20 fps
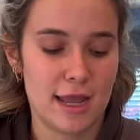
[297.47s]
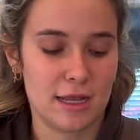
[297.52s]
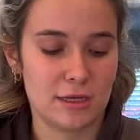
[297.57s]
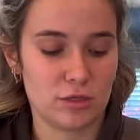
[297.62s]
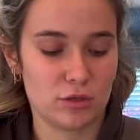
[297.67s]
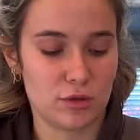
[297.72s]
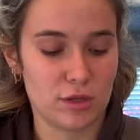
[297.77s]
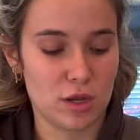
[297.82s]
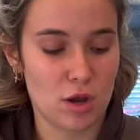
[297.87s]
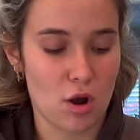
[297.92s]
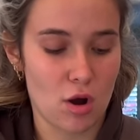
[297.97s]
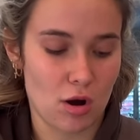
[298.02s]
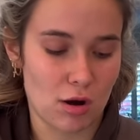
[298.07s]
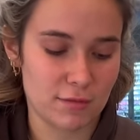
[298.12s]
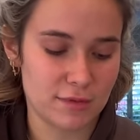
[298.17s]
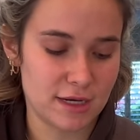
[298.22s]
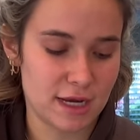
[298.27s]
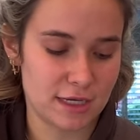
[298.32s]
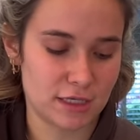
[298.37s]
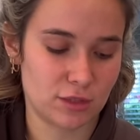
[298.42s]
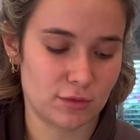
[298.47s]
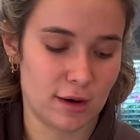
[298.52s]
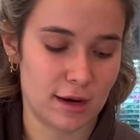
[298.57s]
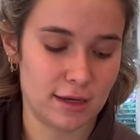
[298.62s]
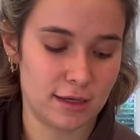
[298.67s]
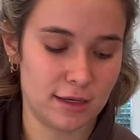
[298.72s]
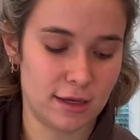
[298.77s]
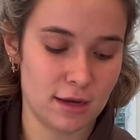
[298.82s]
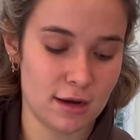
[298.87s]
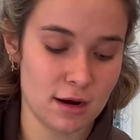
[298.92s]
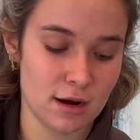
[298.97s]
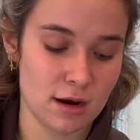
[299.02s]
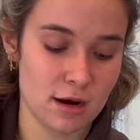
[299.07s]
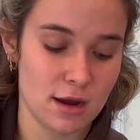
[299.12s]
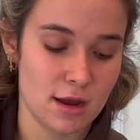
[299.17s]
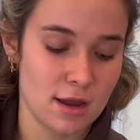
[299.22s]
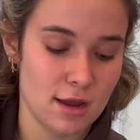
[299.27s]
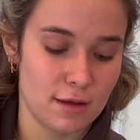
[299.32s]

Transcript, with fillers: and do the arm test right here.